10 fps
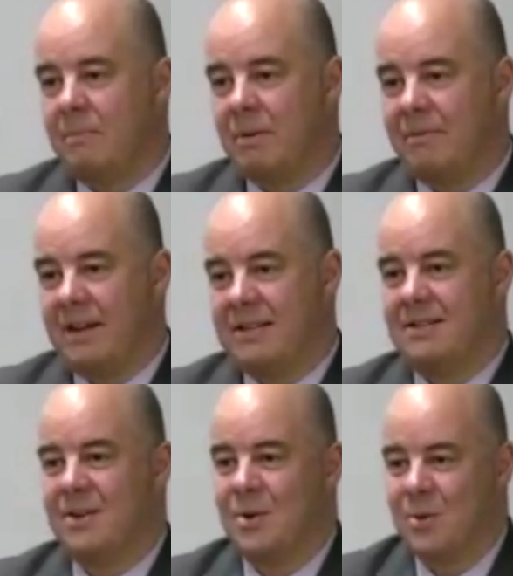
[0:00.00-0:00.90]
profess
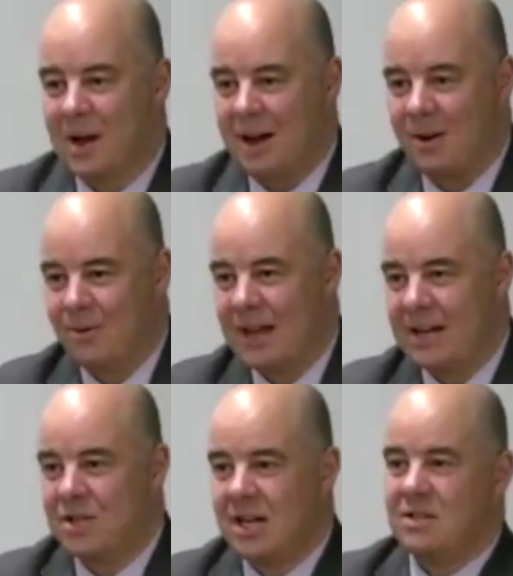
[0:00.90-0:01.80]
to know how
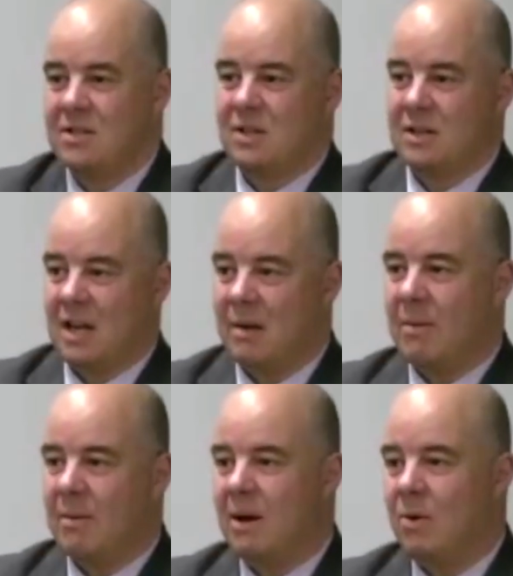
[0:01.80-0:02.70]
that change is going to come
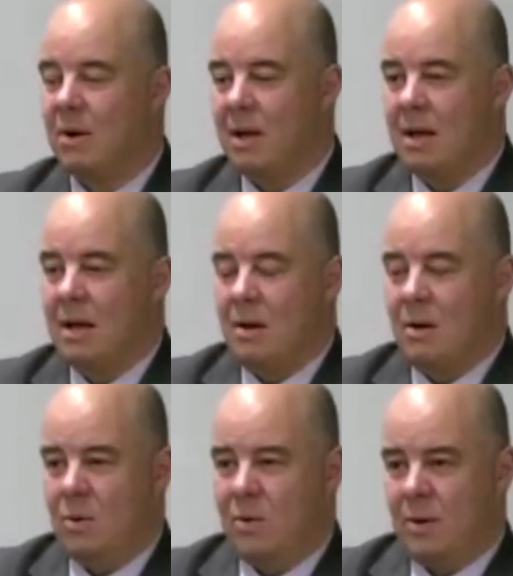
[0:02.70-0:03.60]
about
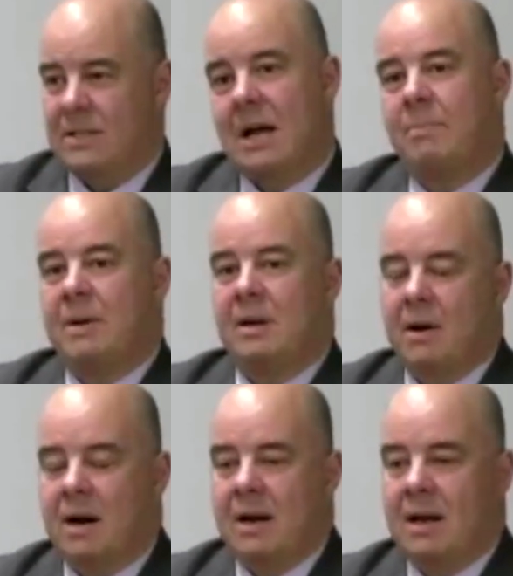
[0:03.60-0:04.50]
with what's happening
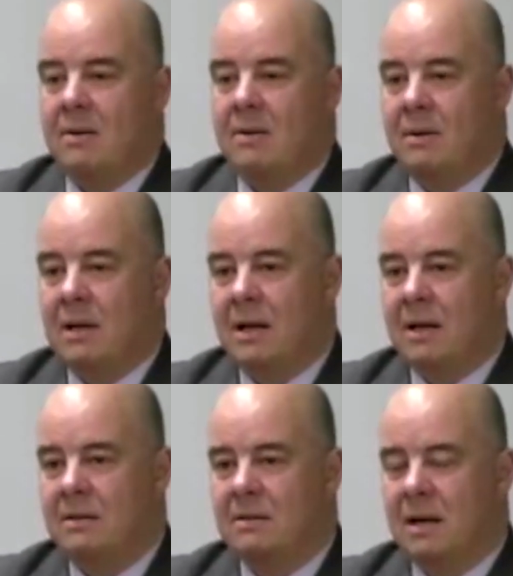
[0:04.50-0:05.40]
right now.
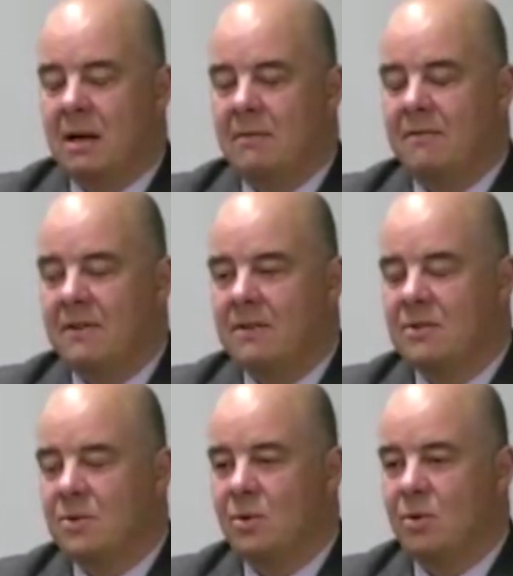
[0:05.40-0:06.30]
And I feel
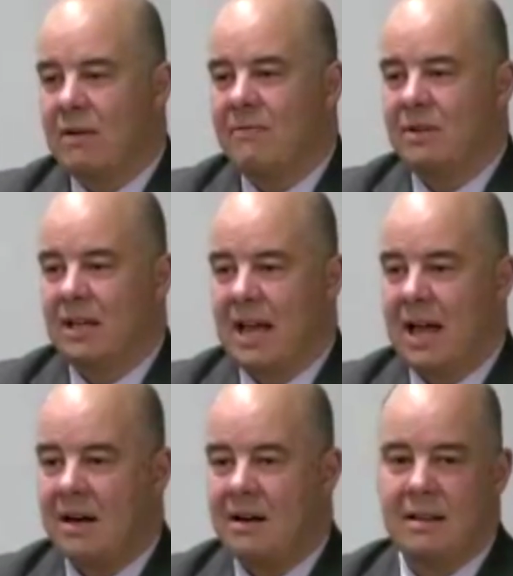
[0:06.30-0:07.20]
so grateful in
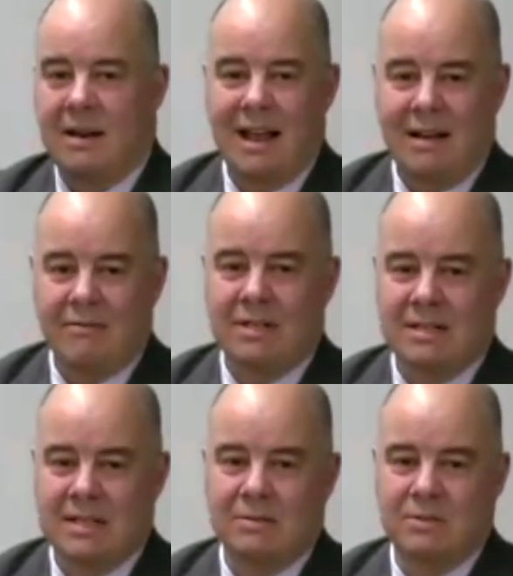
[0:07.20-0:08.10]
Canada that every
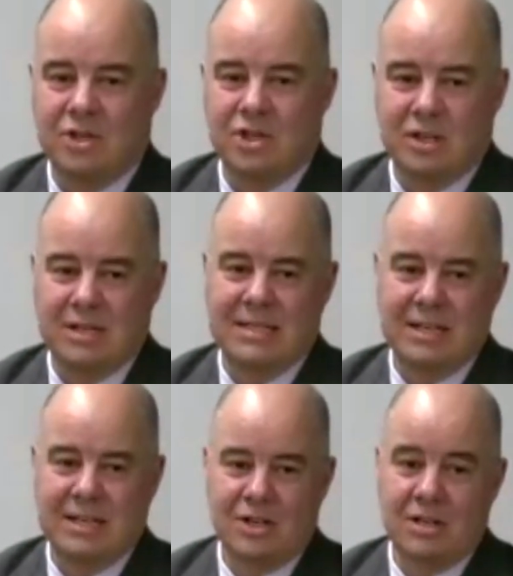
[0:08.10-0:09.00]
single
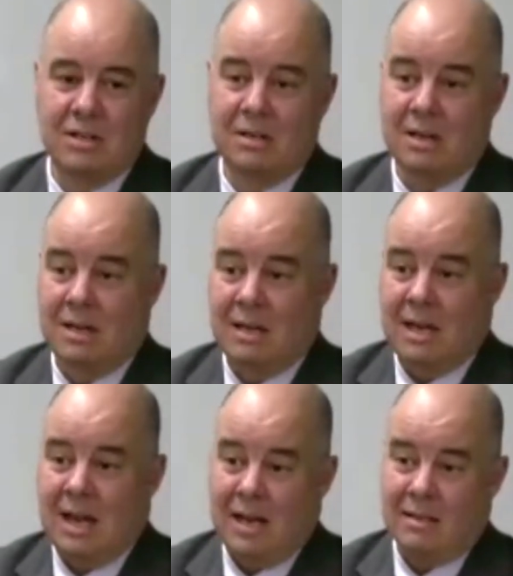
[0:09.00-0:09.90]
jurisdiction
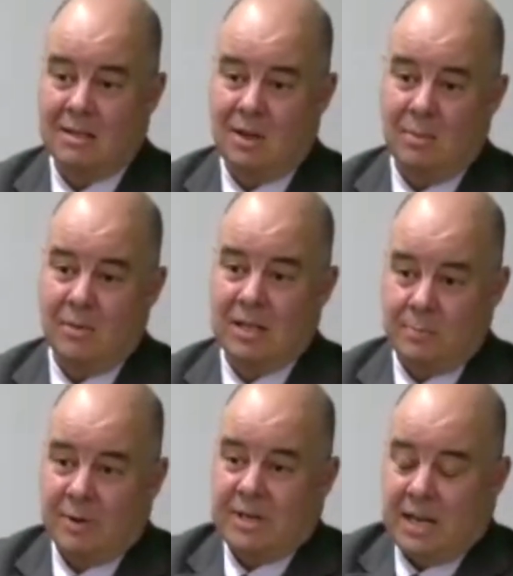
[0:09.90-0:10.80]
has human rights
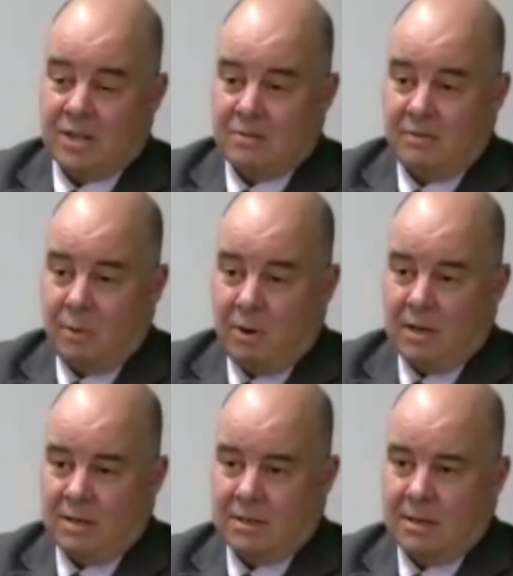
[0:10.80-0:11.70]
protection for
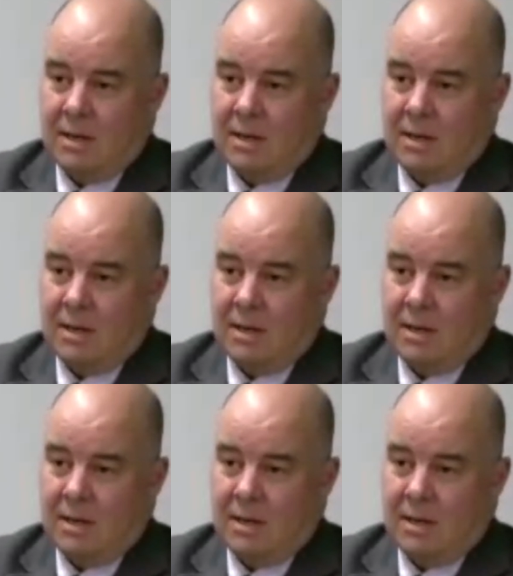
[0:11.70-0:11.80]
us.